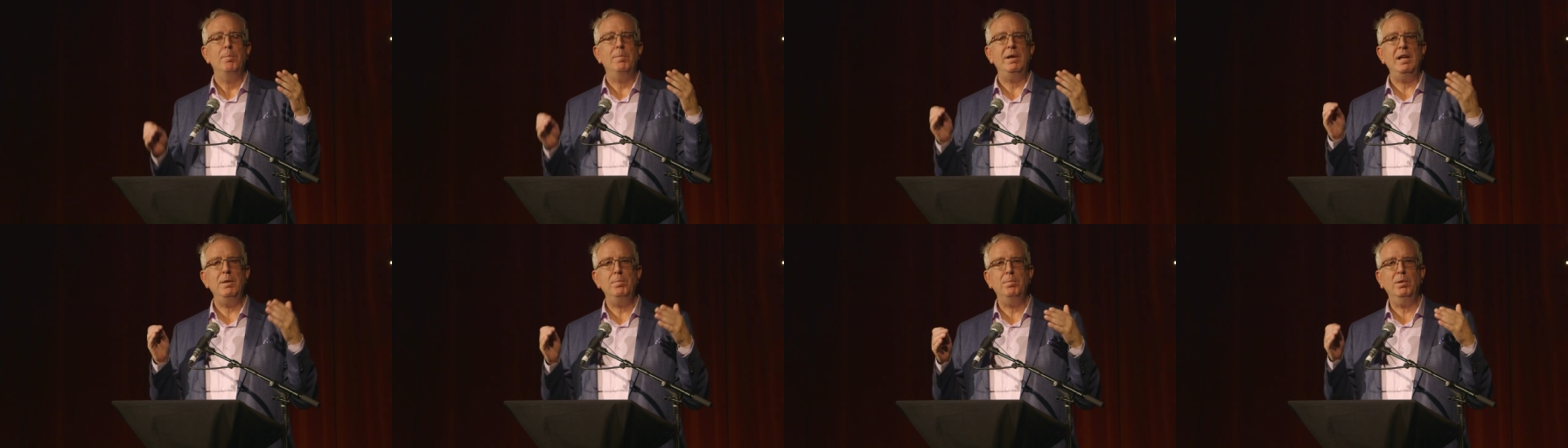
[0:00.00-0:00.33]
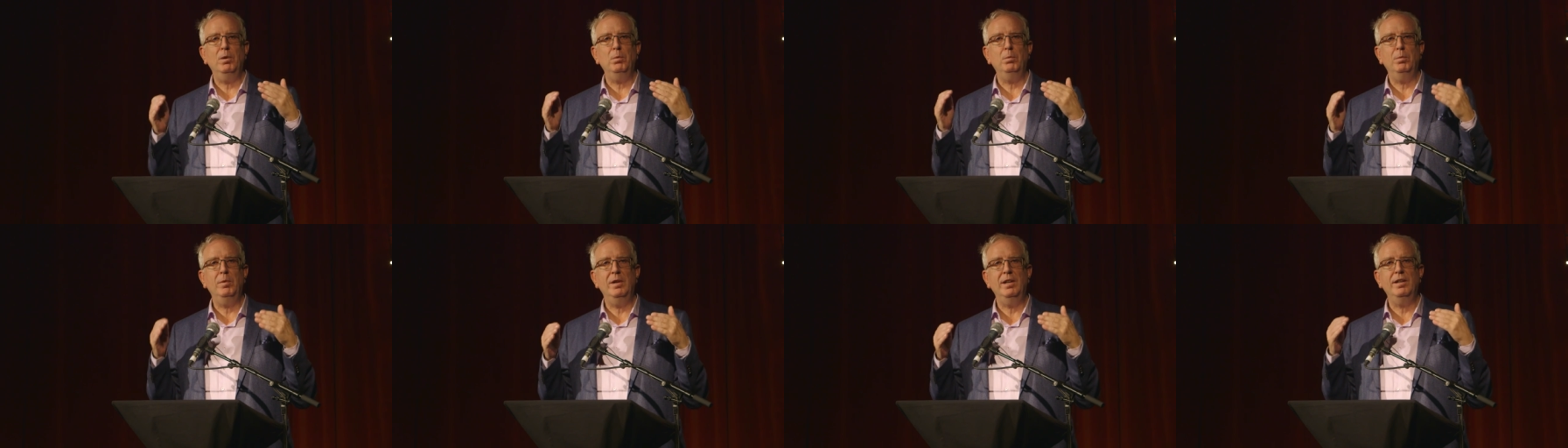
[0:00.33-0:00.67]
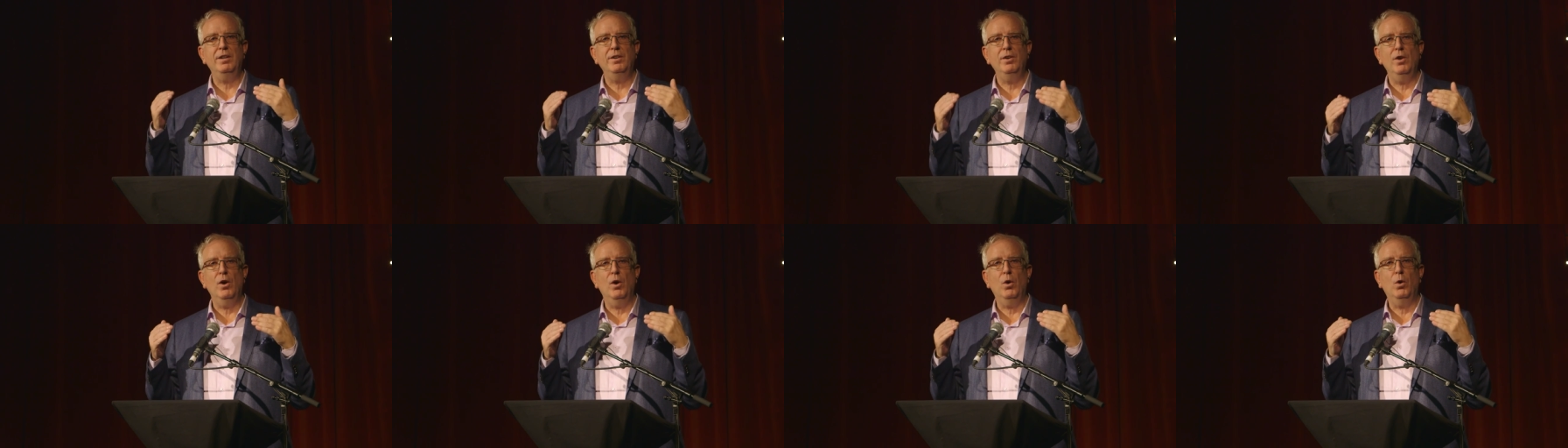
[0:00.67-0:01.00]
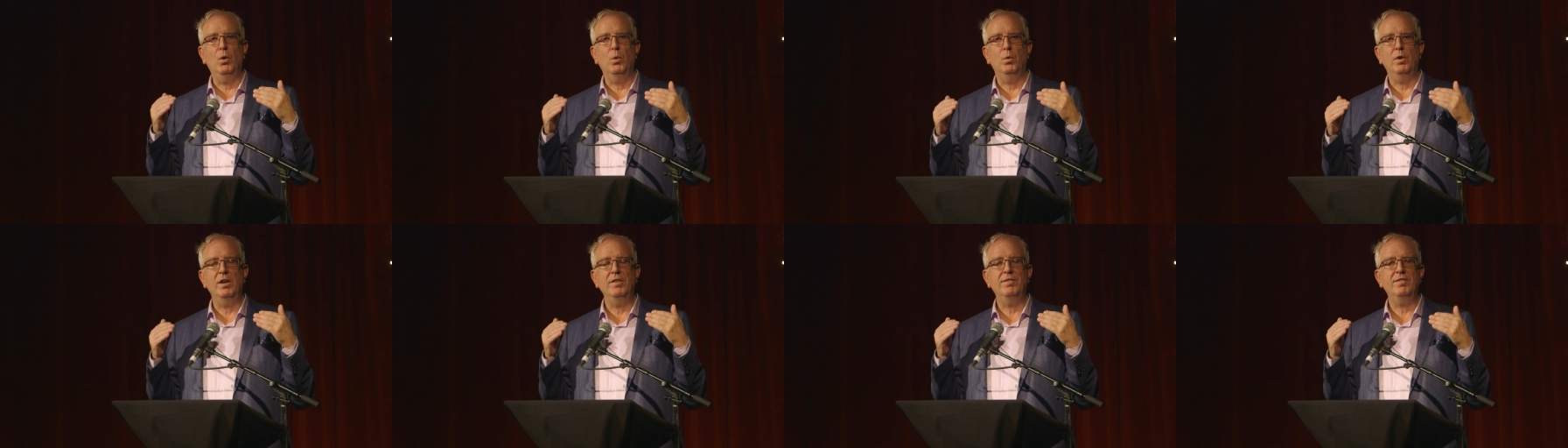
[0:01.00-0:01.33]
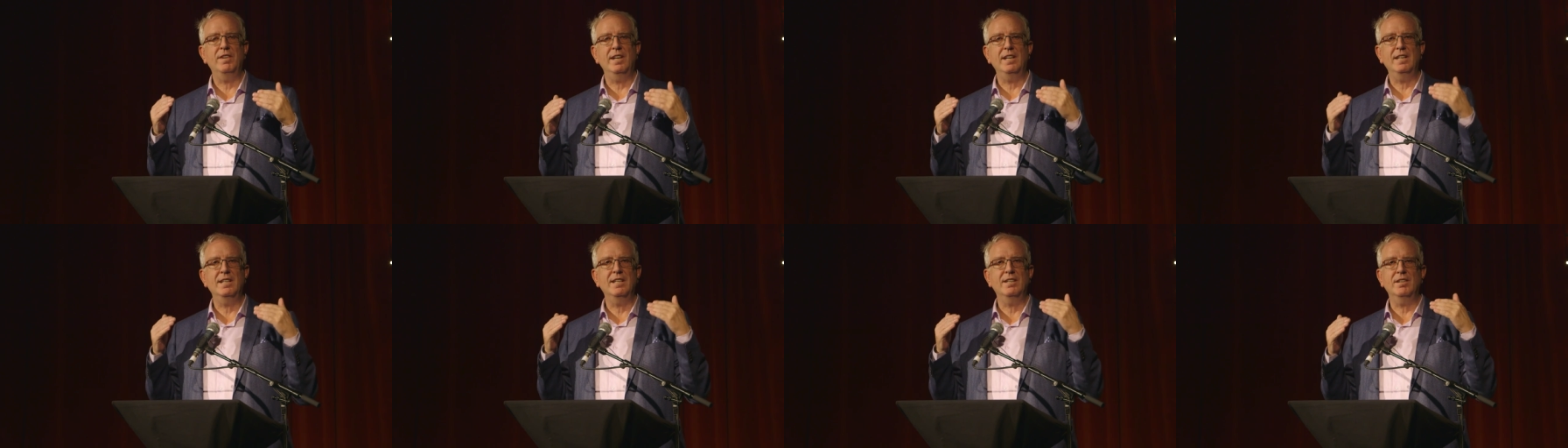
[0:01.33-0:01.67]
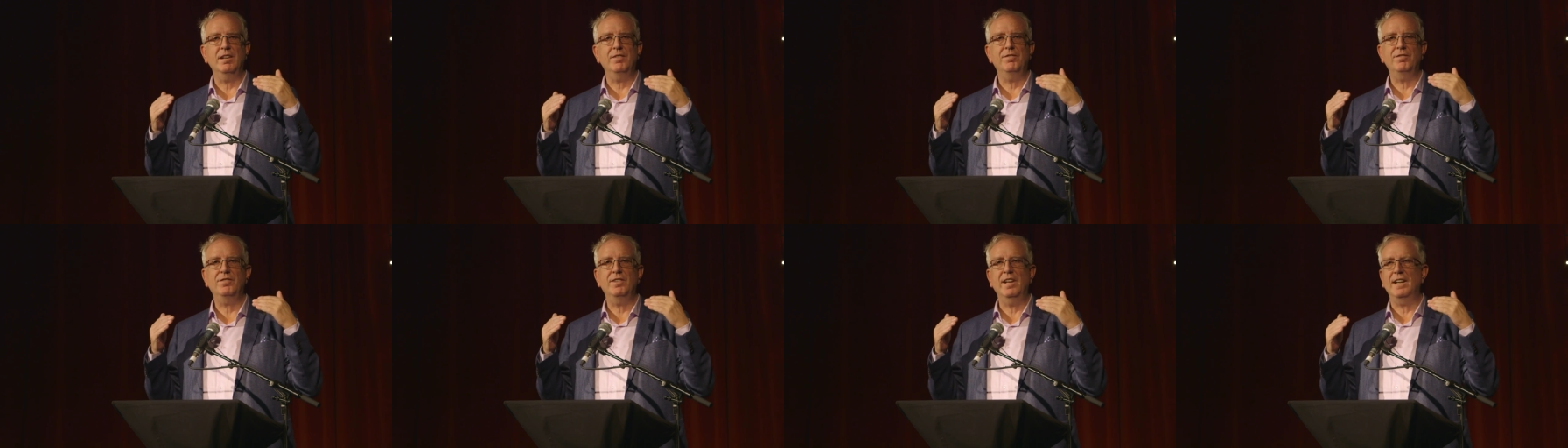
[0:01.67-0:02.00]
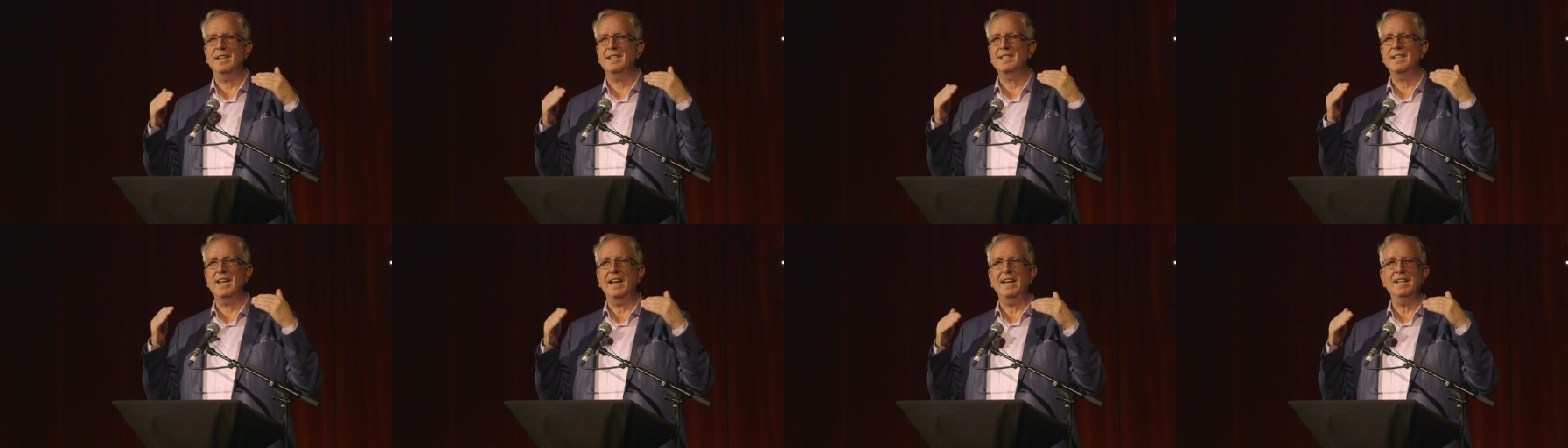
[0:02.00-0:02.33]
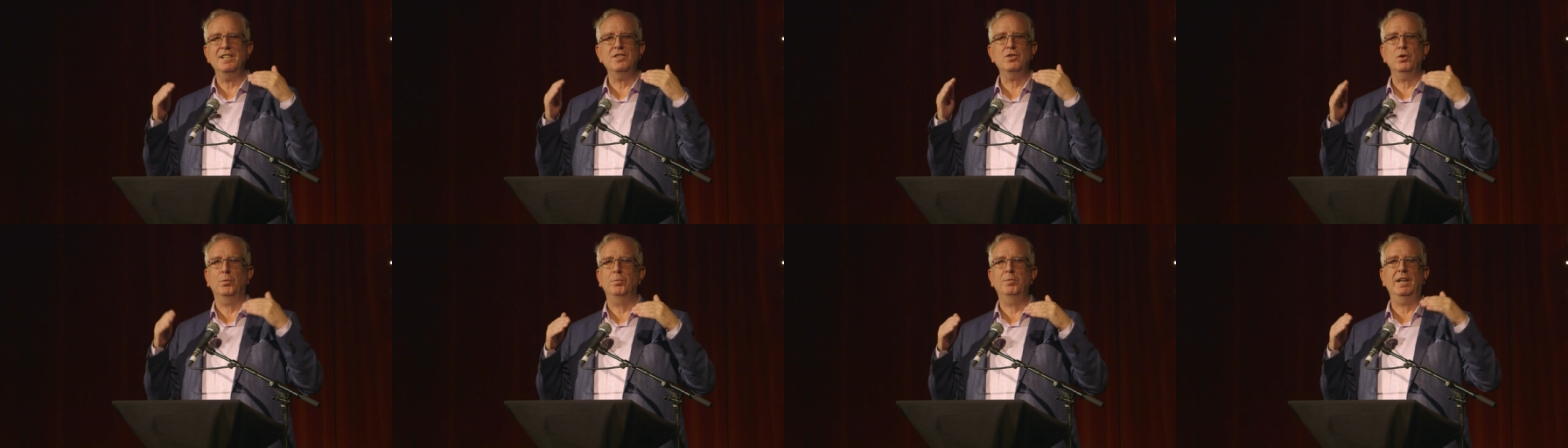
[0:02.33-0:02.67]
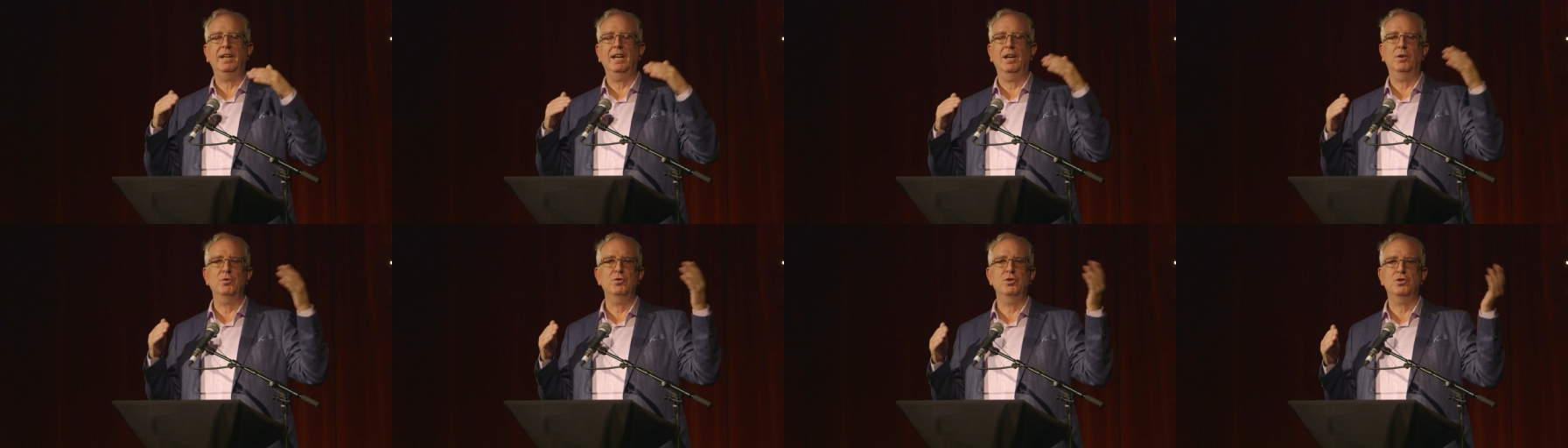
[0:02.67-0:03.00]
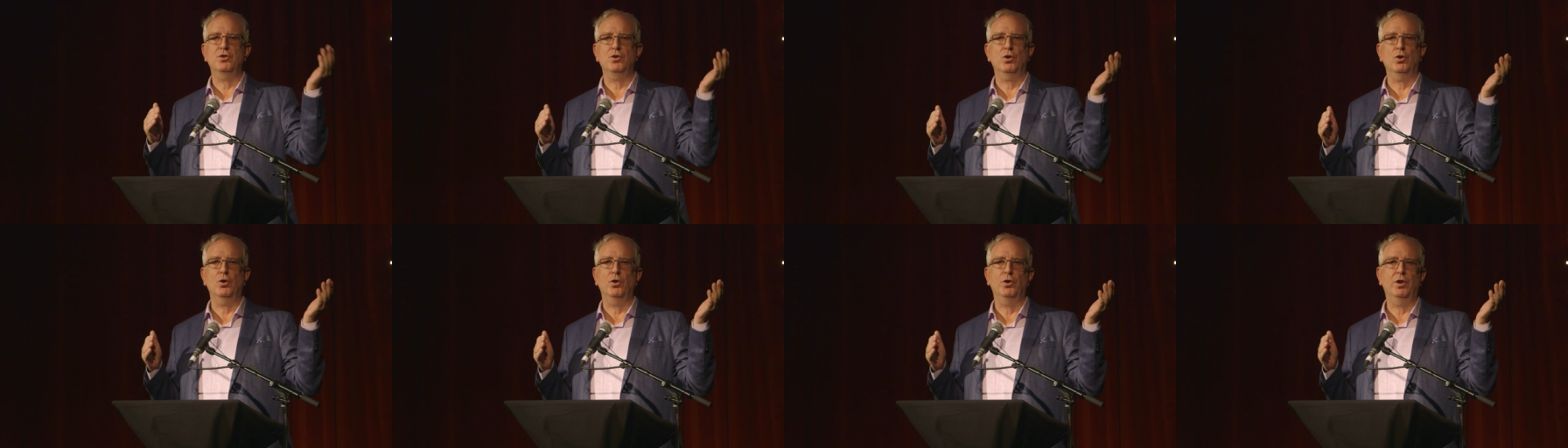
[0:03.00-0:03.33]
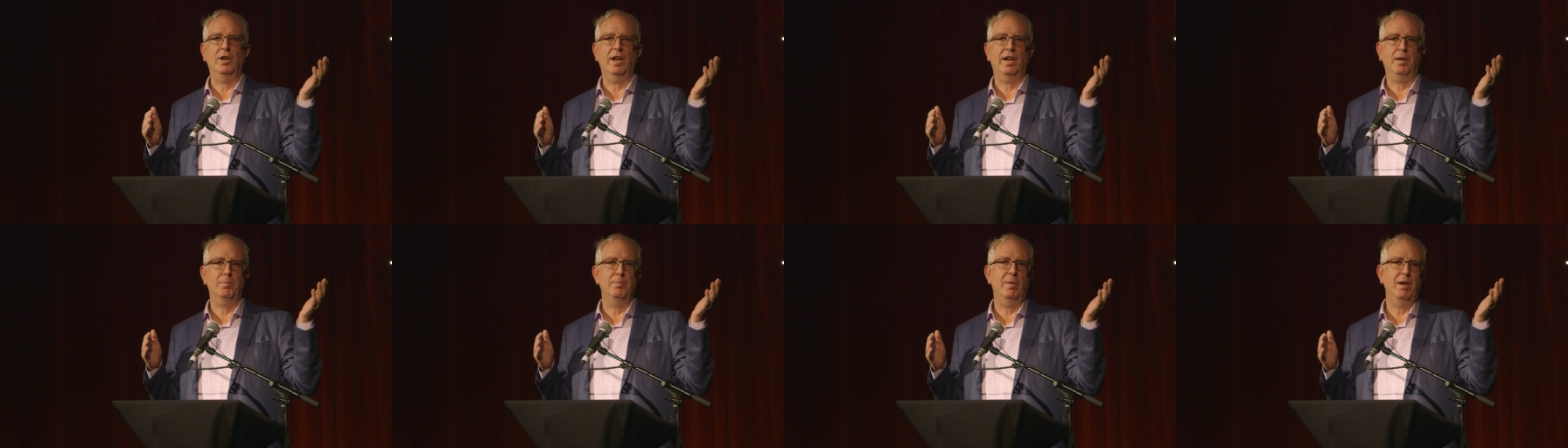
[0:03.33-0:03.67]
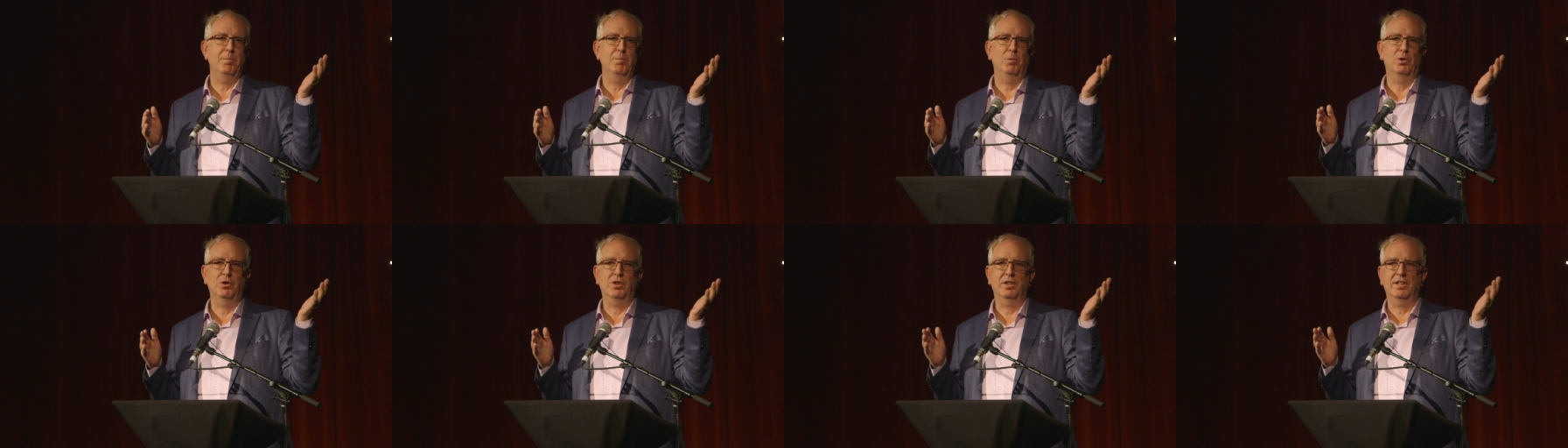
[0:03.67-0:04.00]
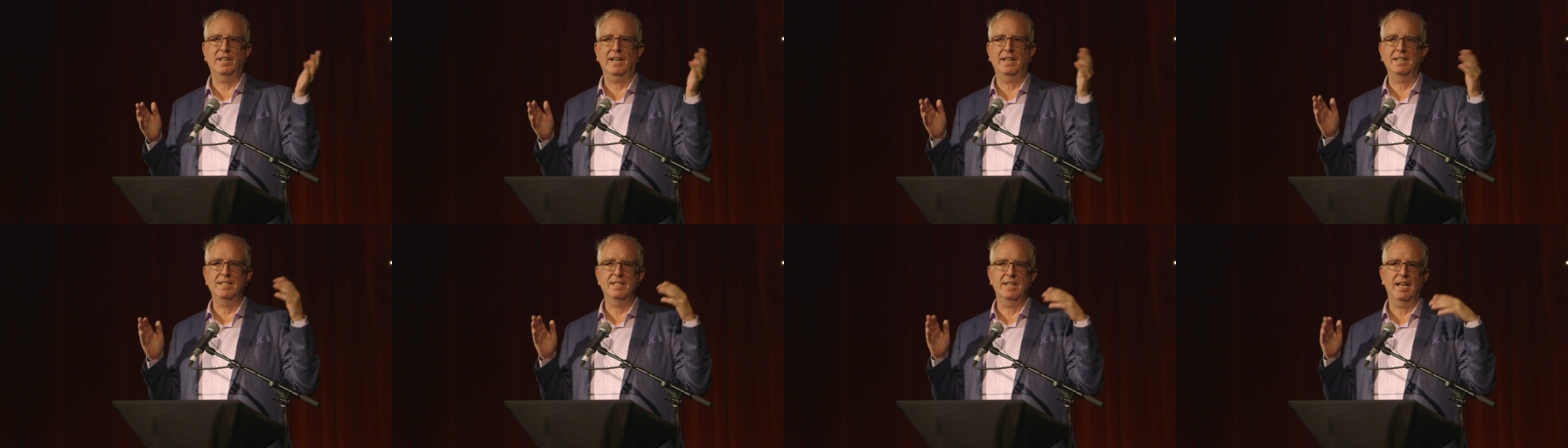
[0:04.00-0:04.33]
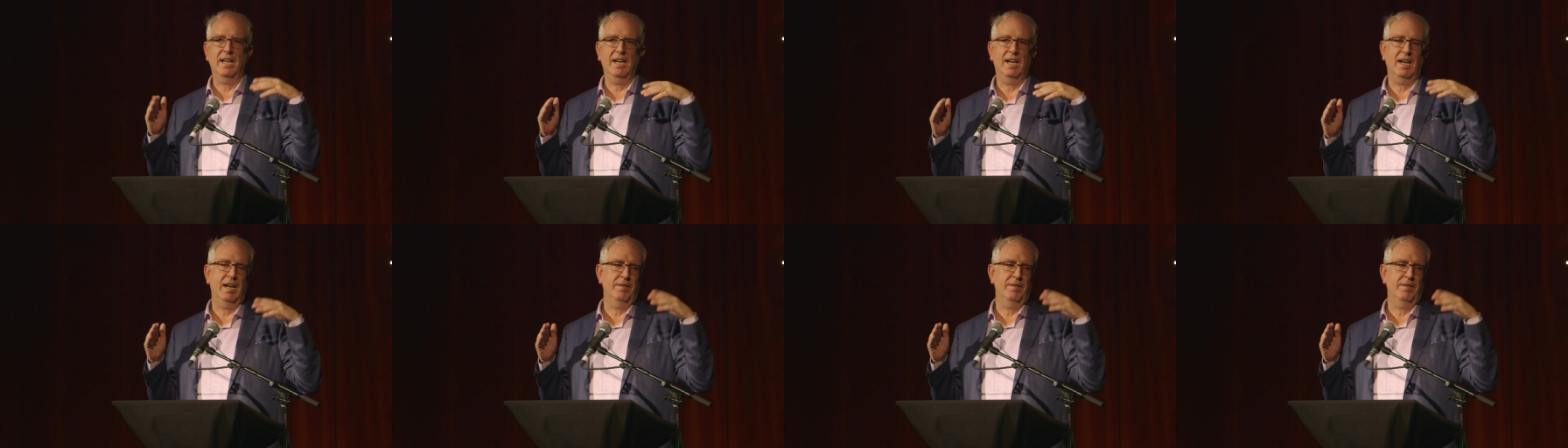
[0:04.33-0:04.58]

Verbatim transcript: People will know if they if they say something out of turn, like my mother that day.